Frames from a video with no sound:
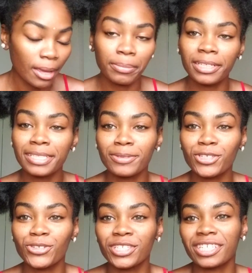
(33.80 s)
Please be
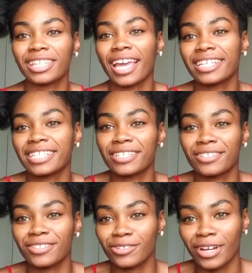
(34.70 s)
sure to like, share, and
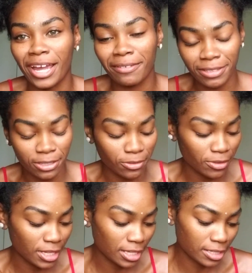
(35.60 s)
subscribe to
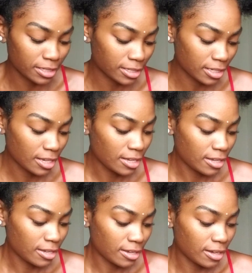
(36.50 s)
this
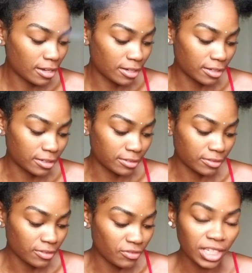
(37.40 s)

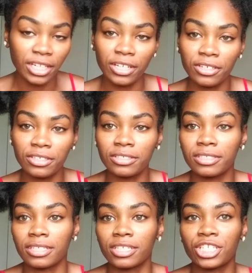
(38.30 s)
video,
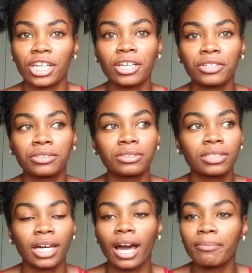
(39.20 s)
to the channel.
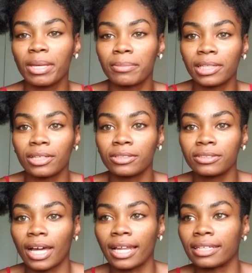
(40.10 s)
Comment
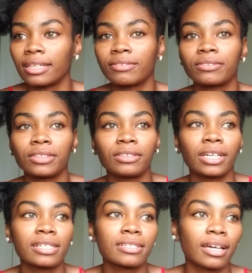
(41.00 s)
below. I love it when you
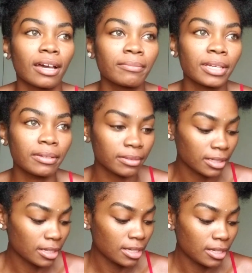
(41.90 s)
guys comment,
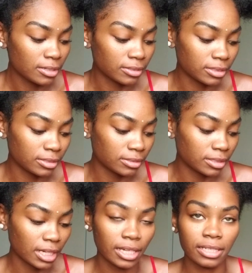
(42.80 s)
when you
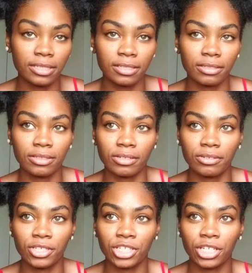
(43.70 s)
guys,
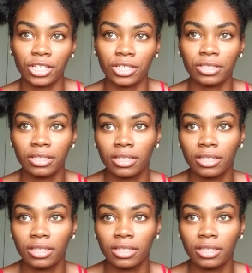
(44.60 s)
share